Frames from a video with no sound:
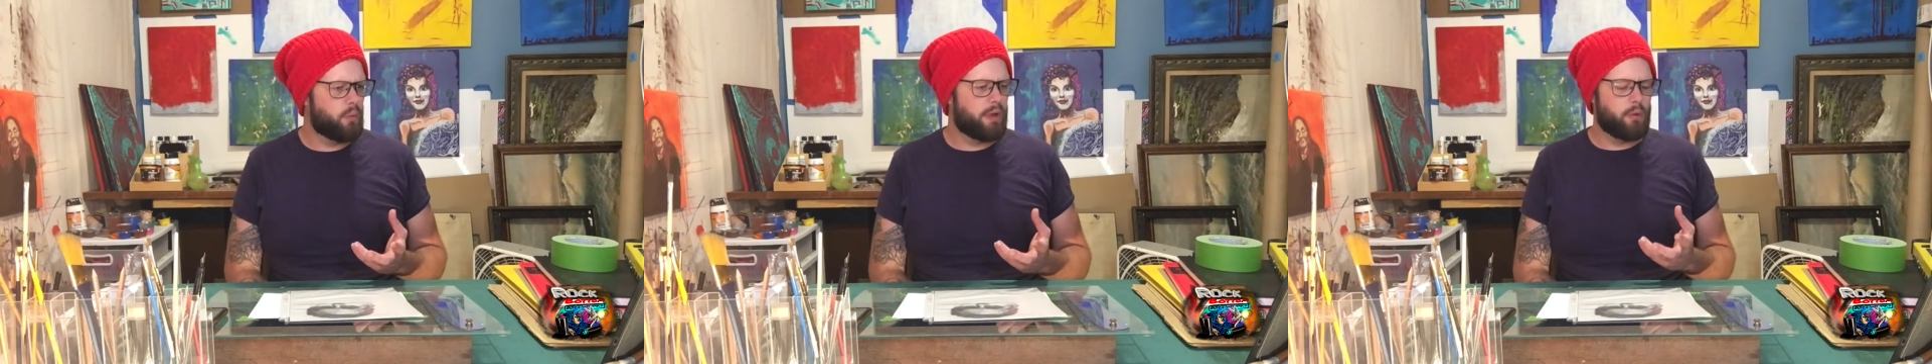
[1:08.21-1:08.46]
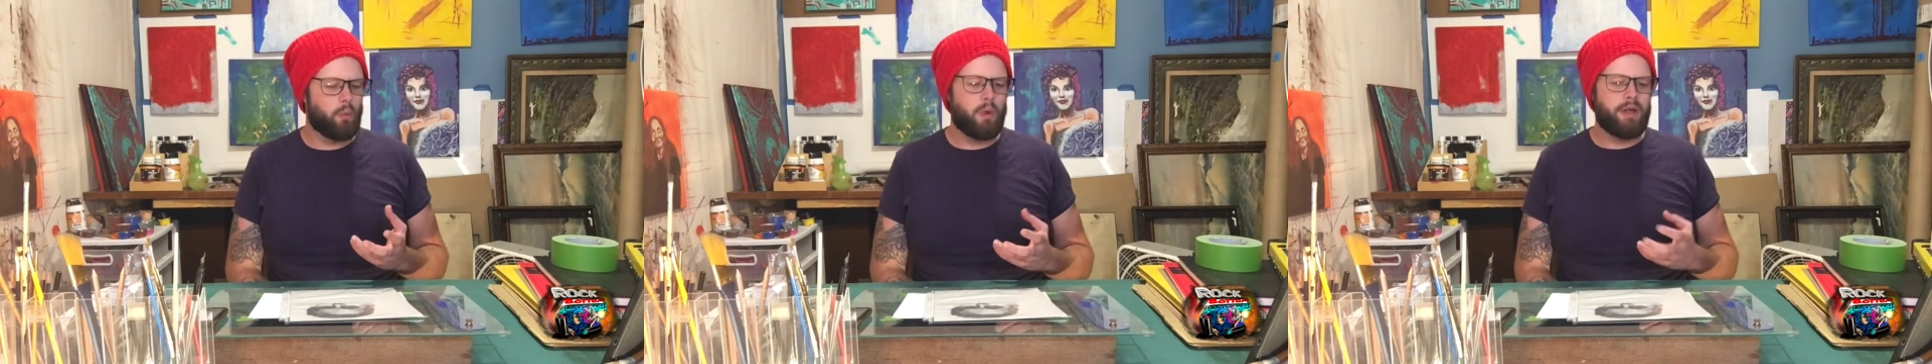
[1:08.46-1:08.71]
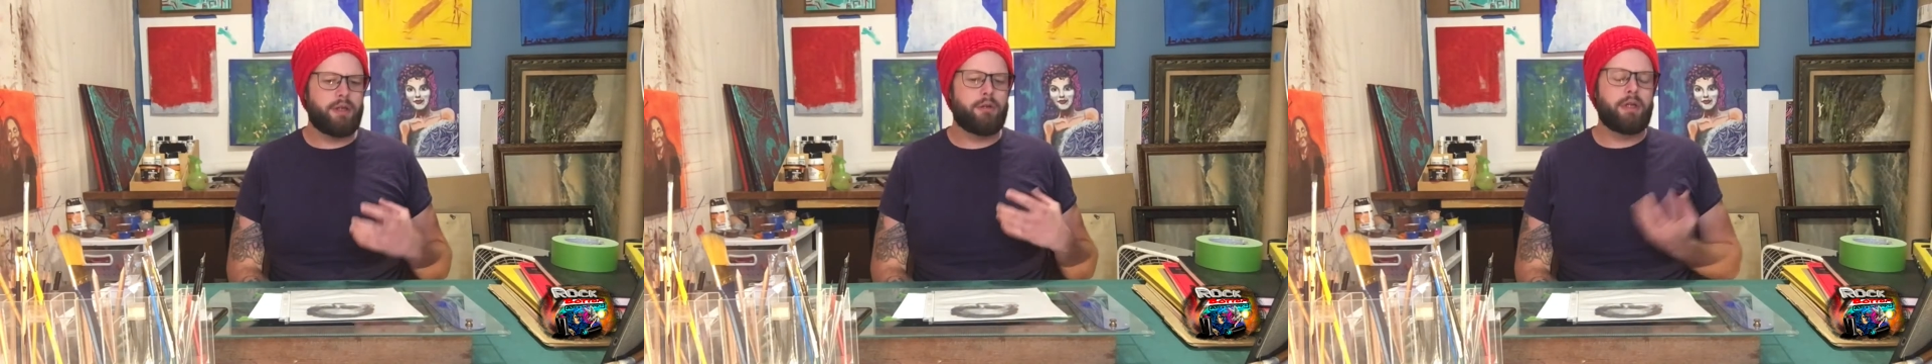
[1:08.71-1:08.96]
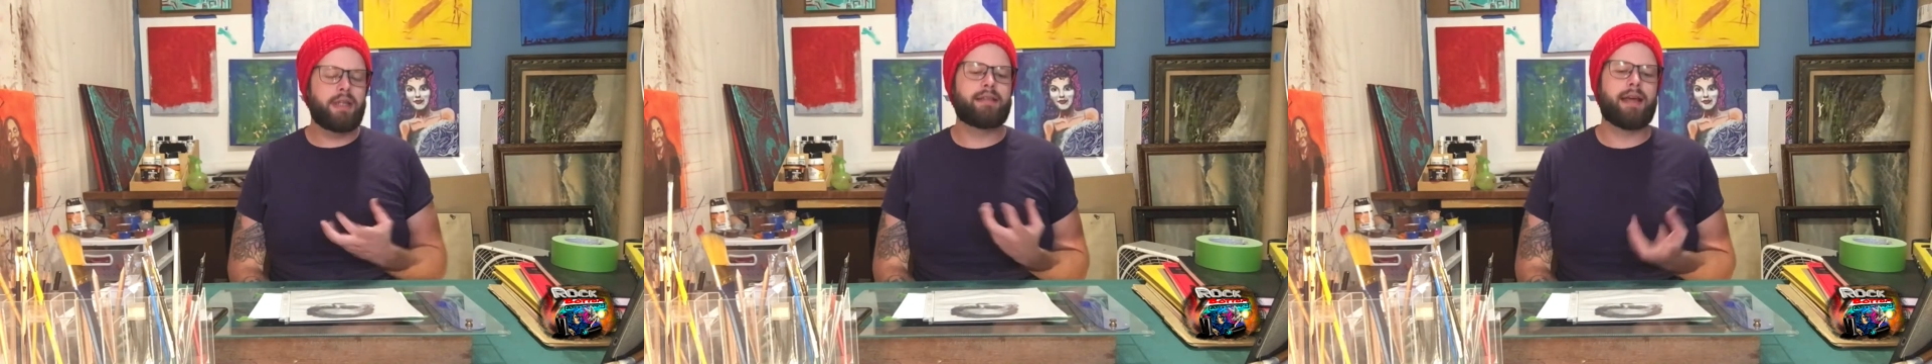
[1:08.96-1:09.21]
What do
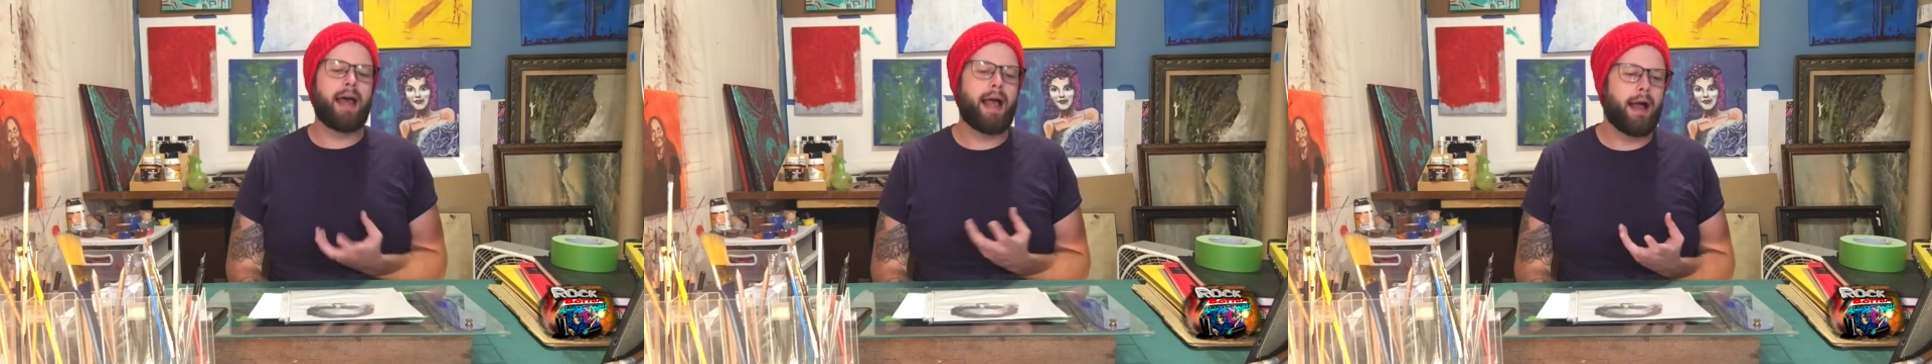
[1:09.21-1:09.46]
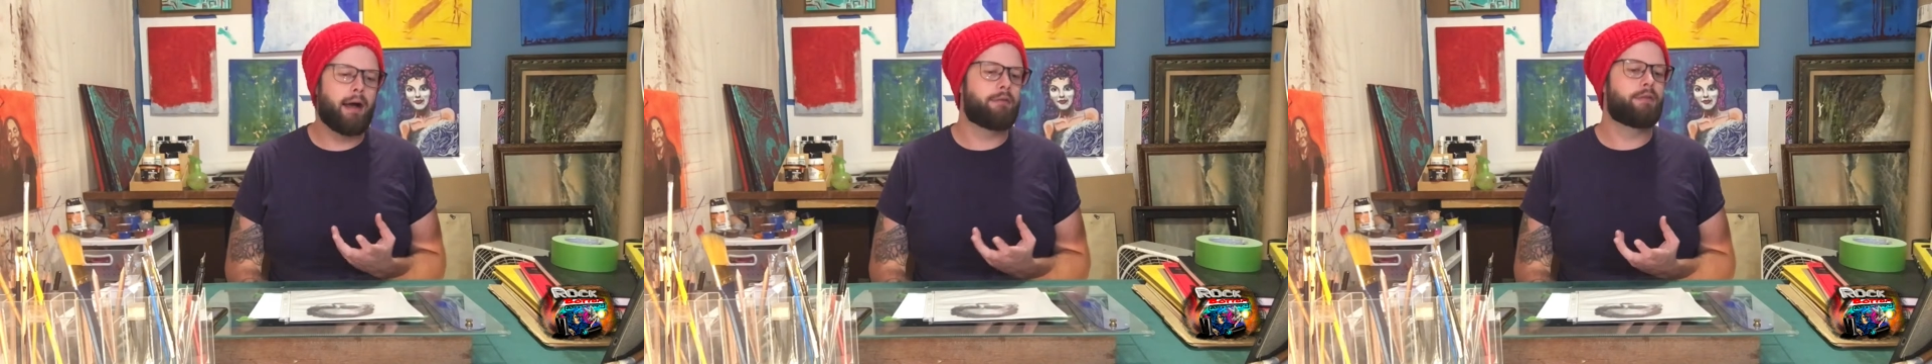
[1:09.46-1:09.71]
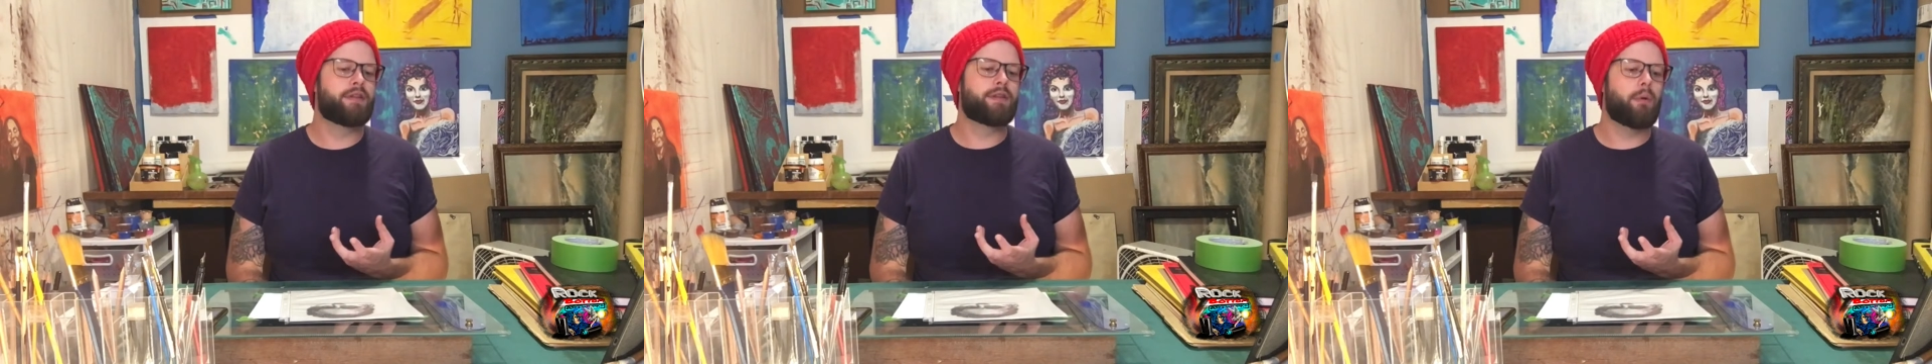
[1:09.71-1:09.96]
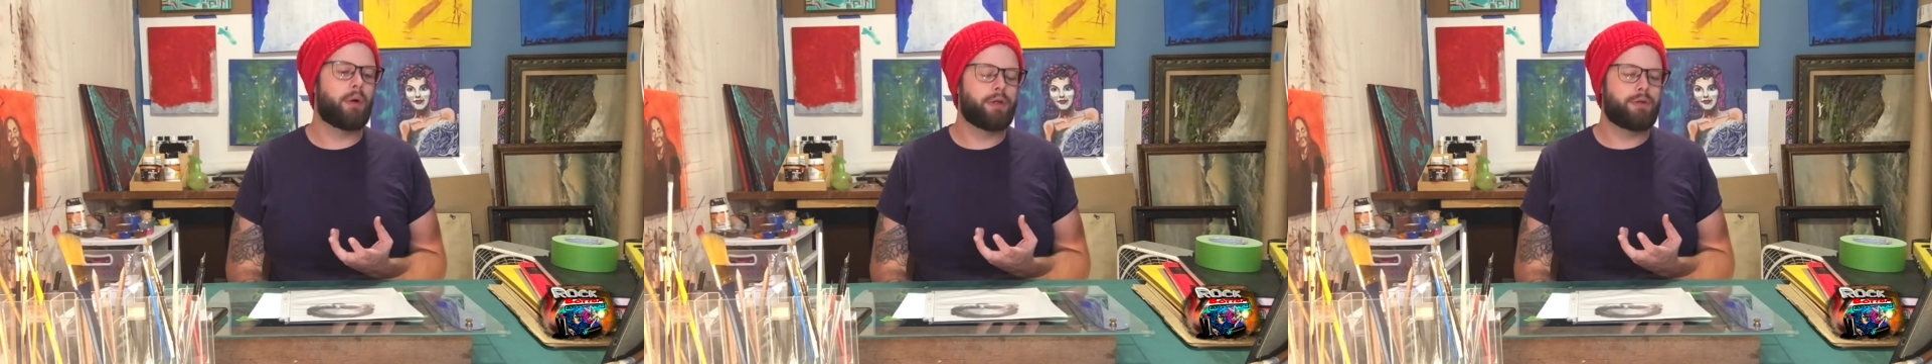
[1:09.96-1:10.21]
you need to have
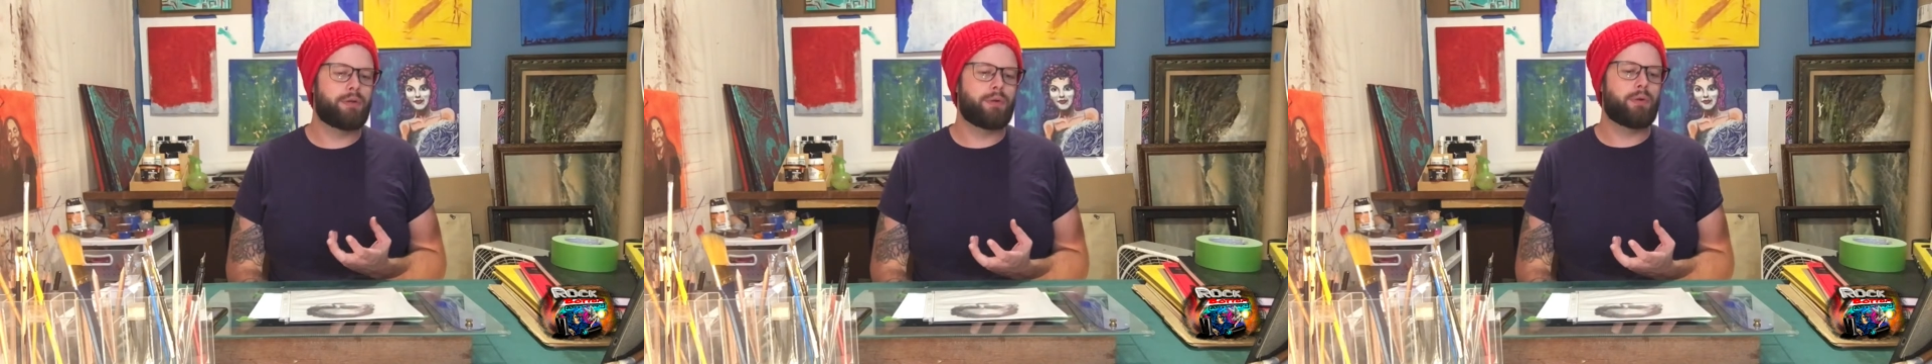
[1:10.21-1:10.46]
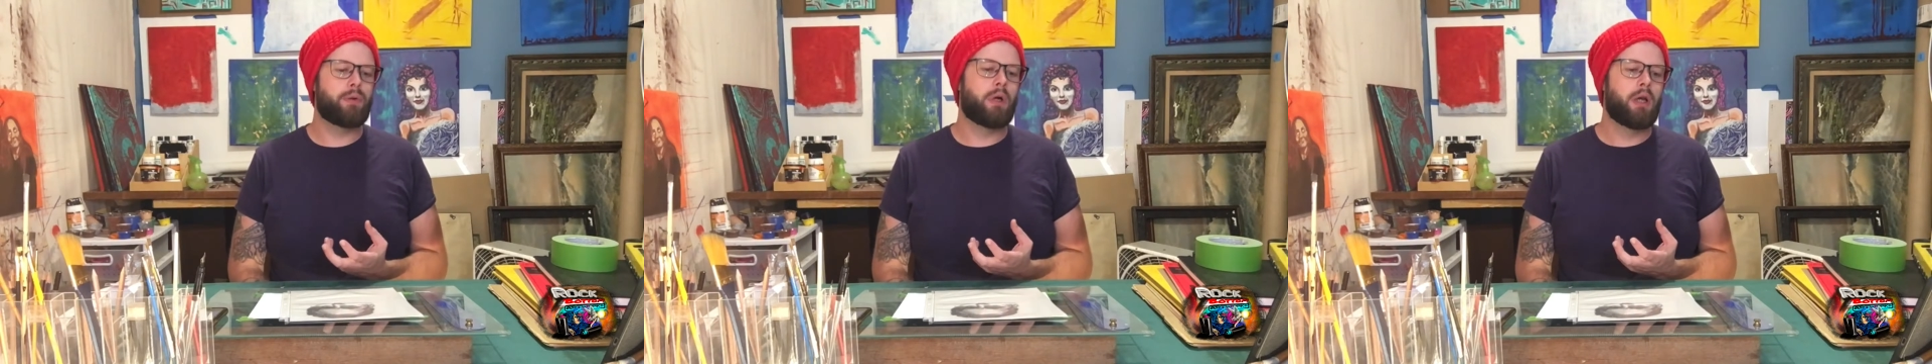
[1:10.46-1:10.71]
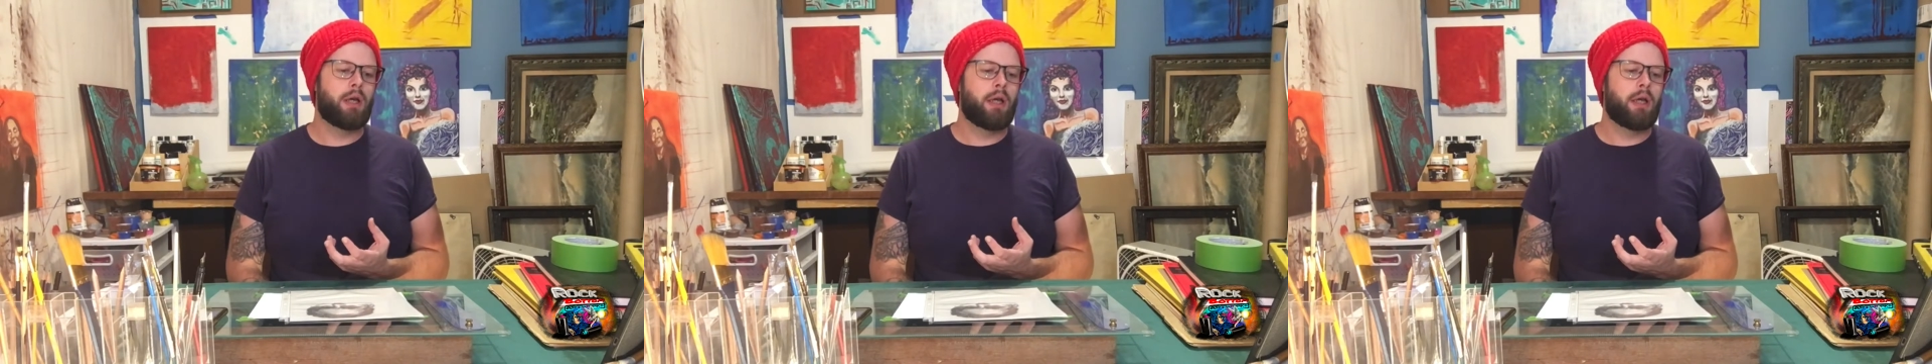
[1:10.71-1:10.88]
that's going to